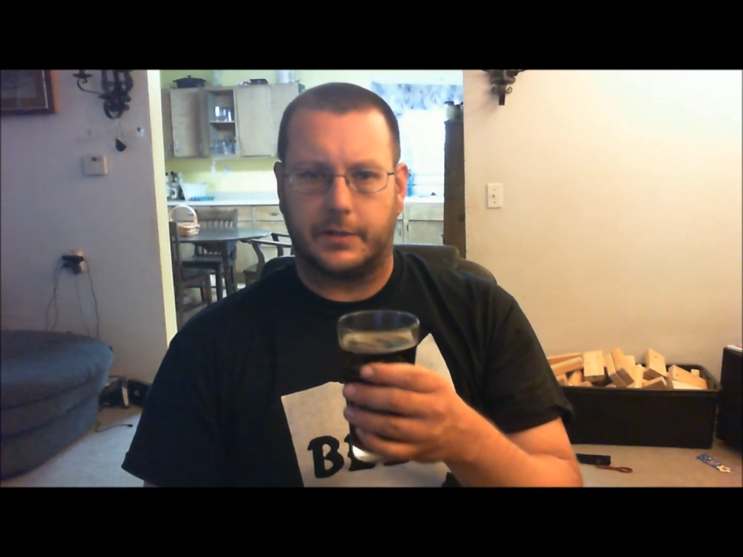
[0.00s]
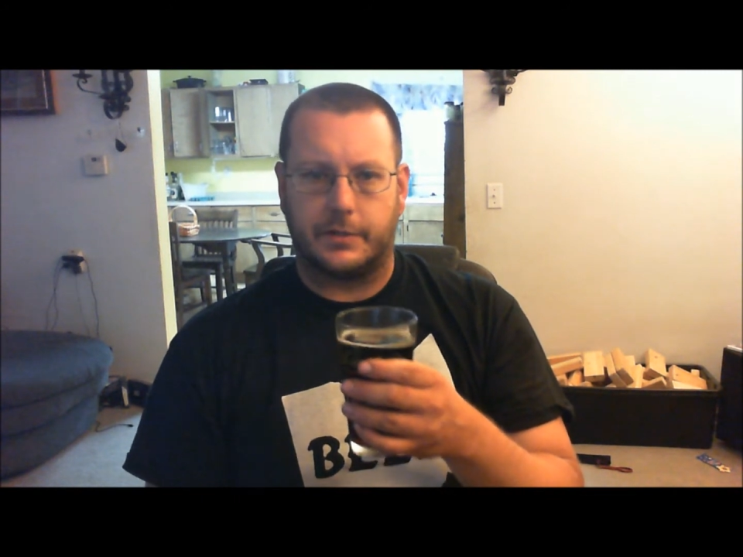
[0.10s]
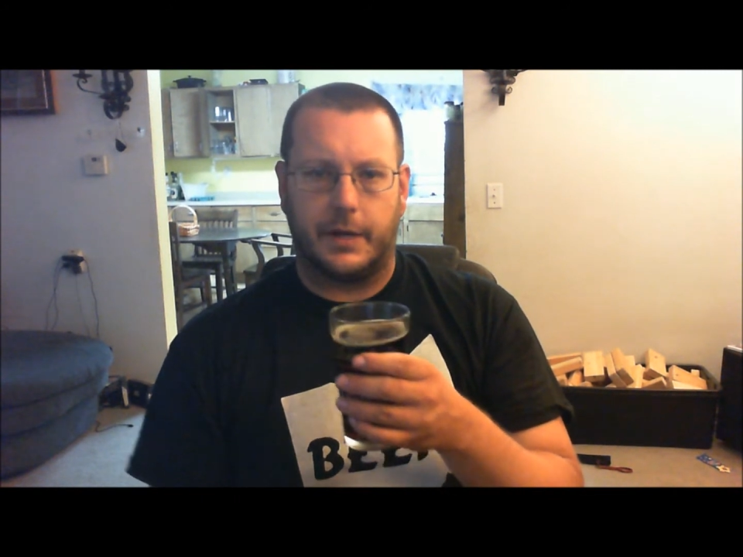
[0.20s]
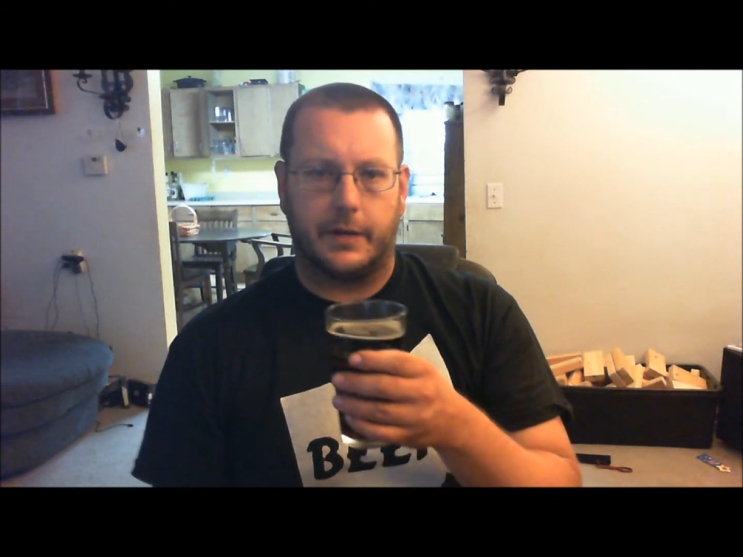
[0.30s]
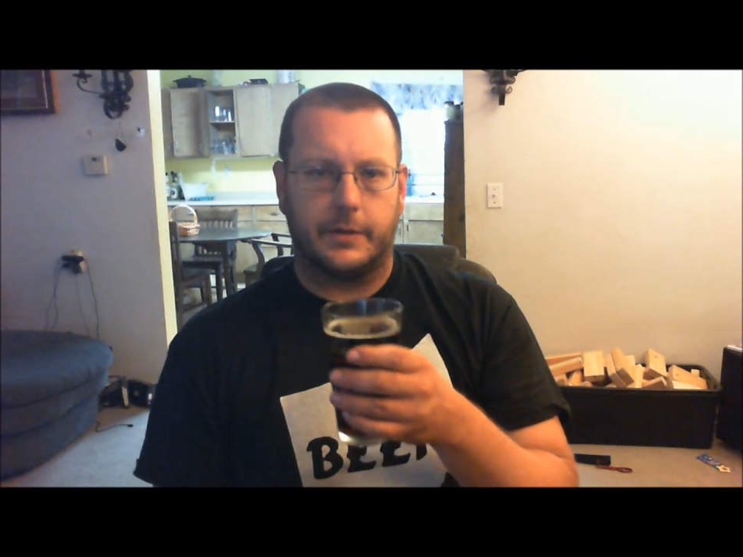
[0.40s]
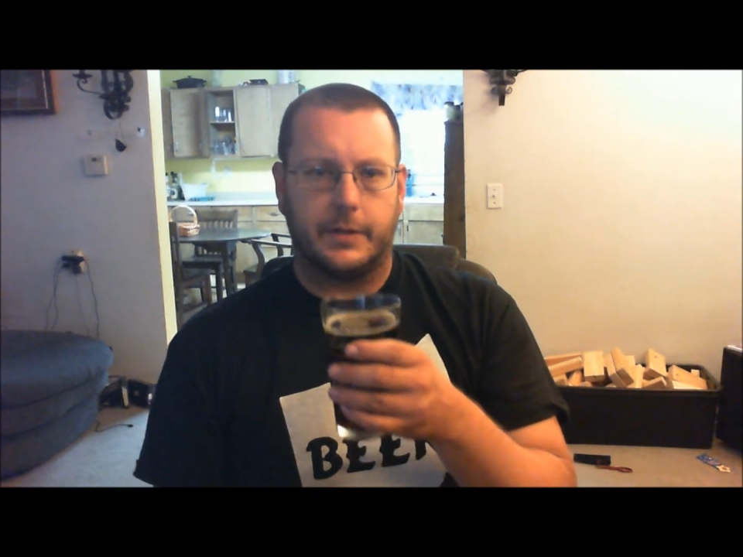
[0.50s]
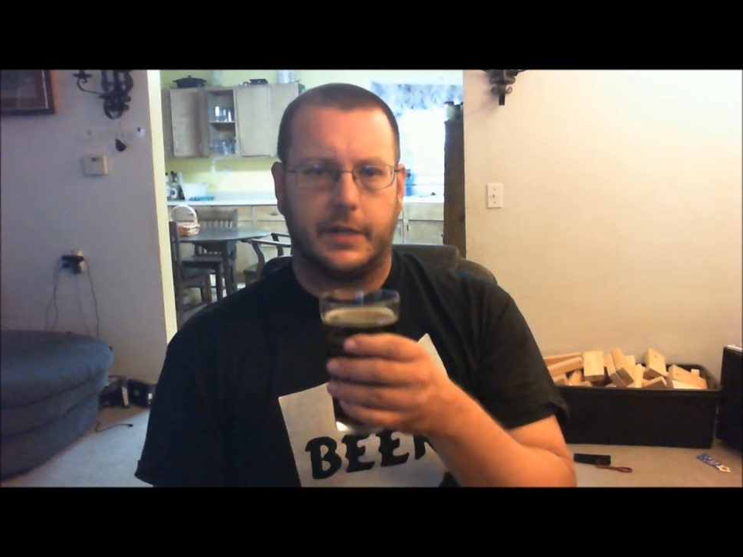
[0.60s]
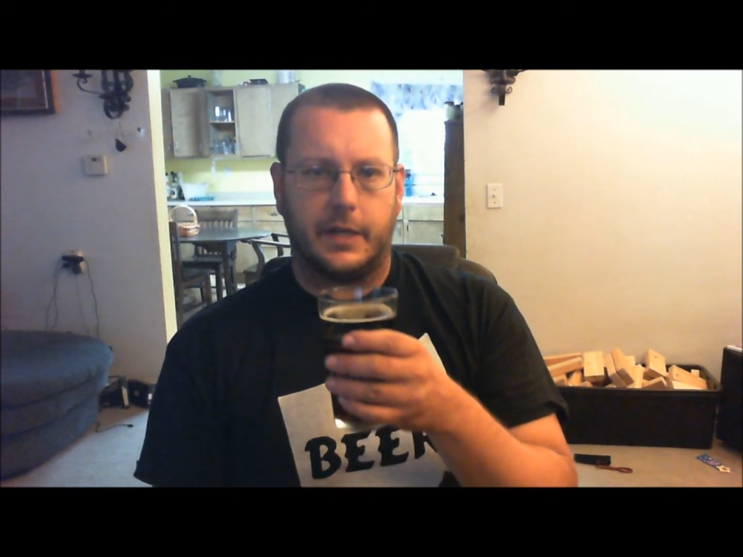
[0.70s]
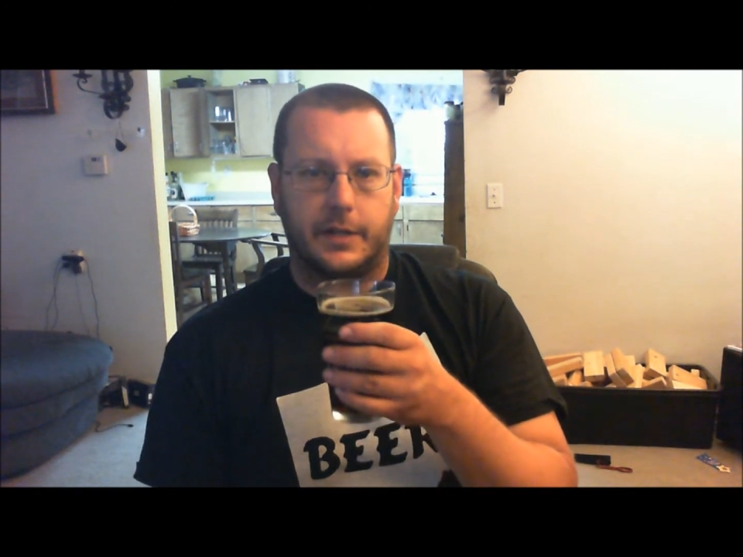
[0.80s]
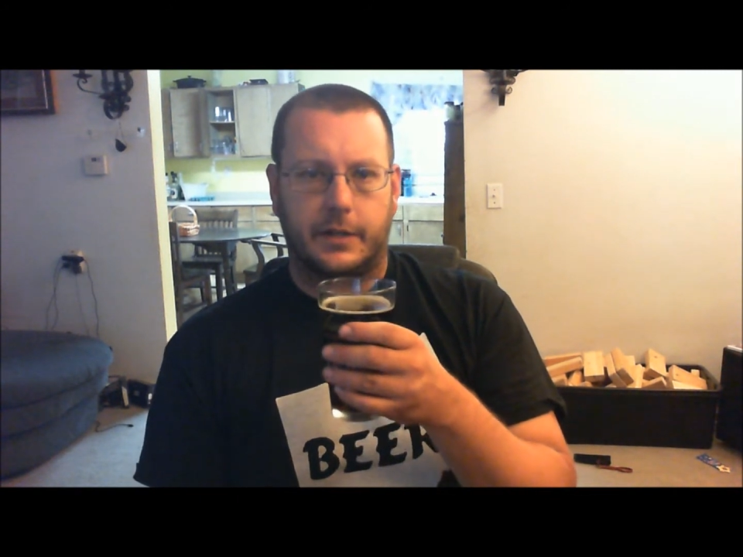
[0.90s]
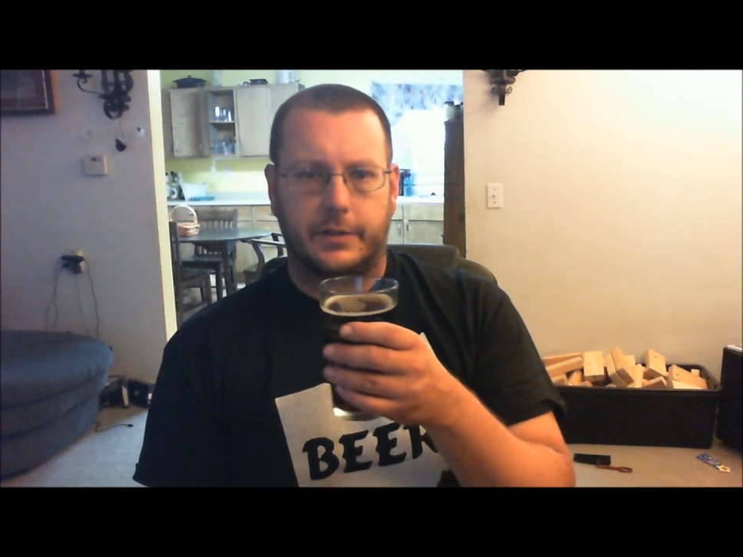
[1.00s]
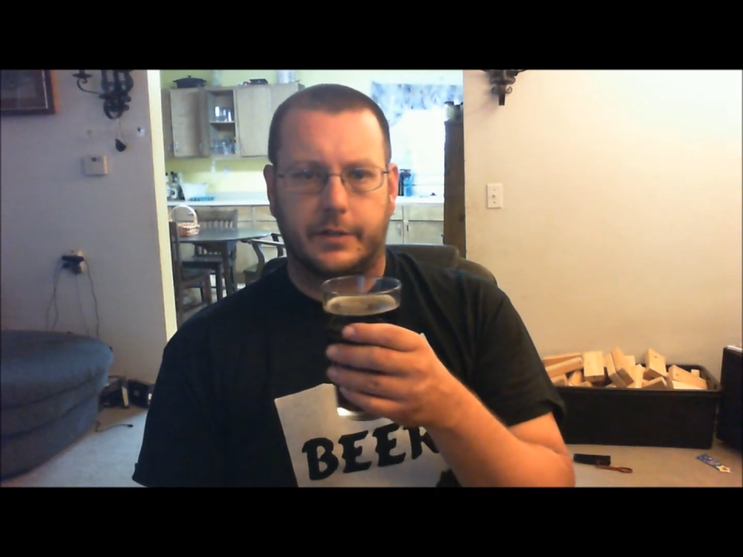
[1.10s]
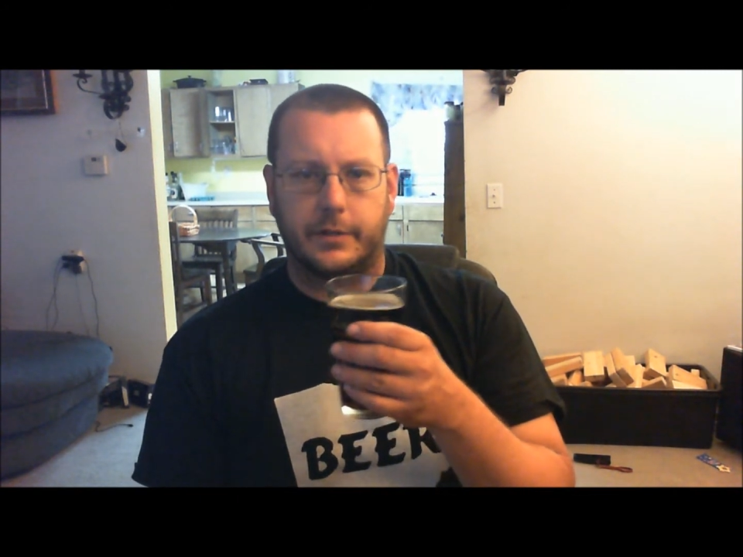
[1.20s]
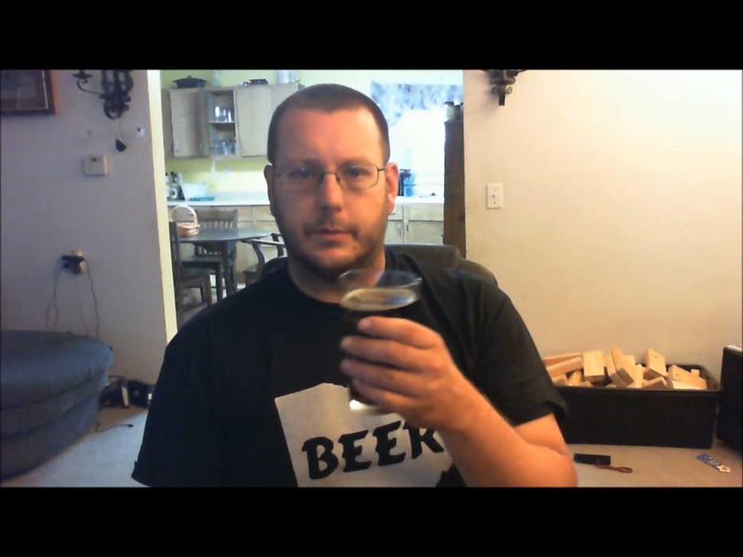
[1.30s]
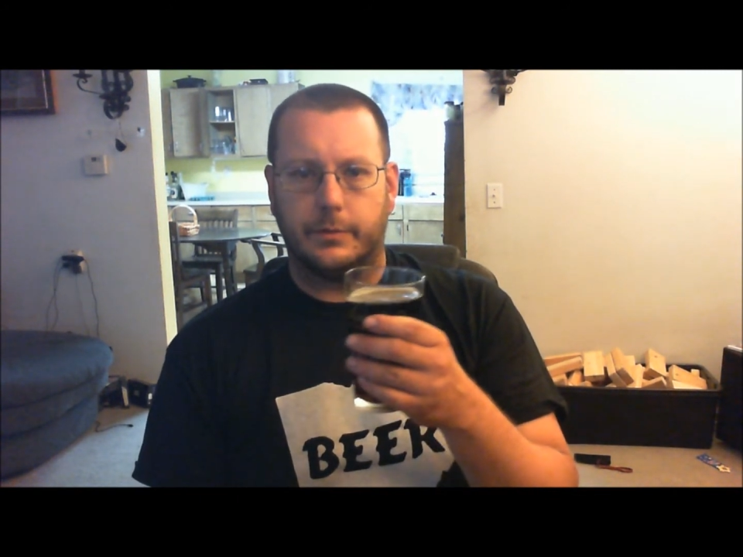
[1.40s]
smell in there
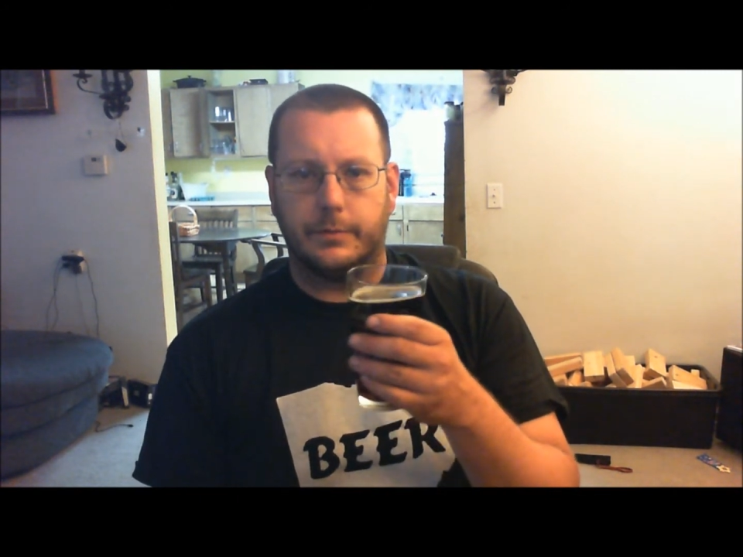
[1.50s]
too.